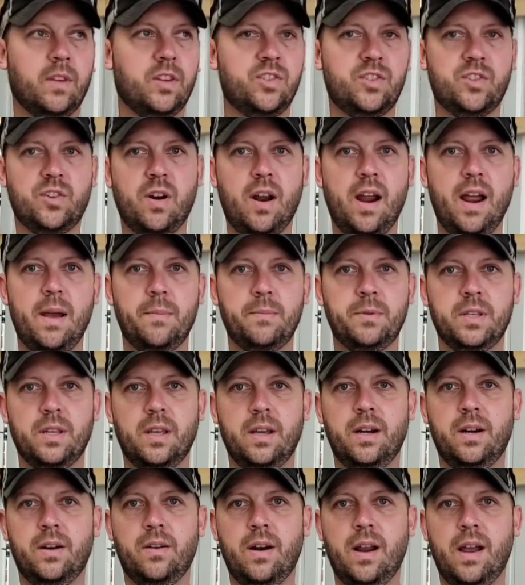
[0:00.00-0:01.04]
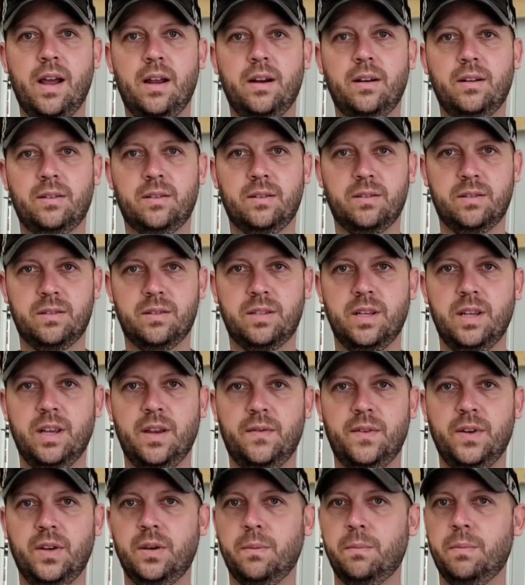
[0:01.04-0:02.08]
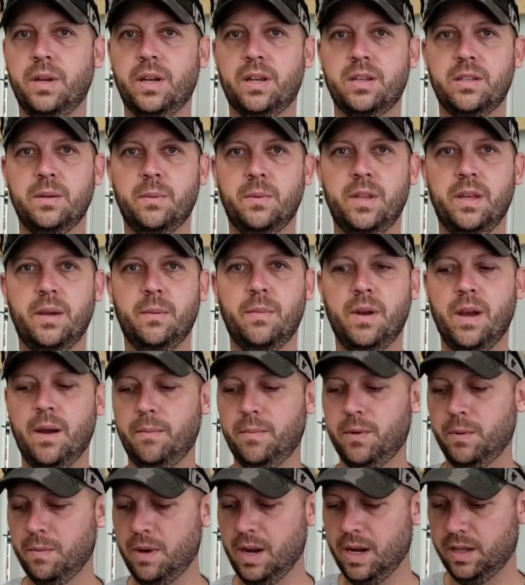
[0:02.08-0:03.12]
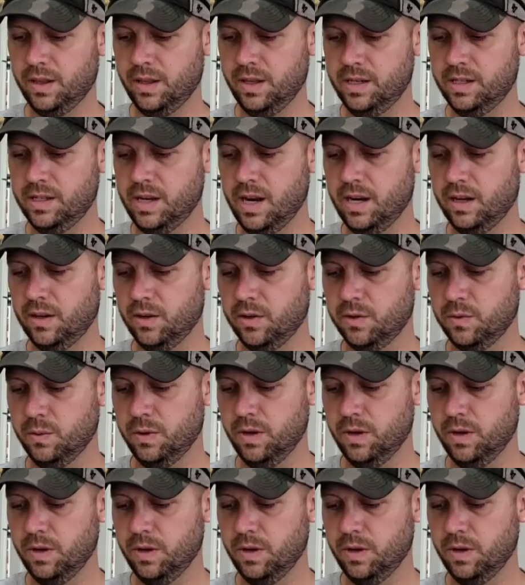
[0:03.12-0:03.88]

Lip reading: scraps laying around, see if you can pick some of them up and make these anchors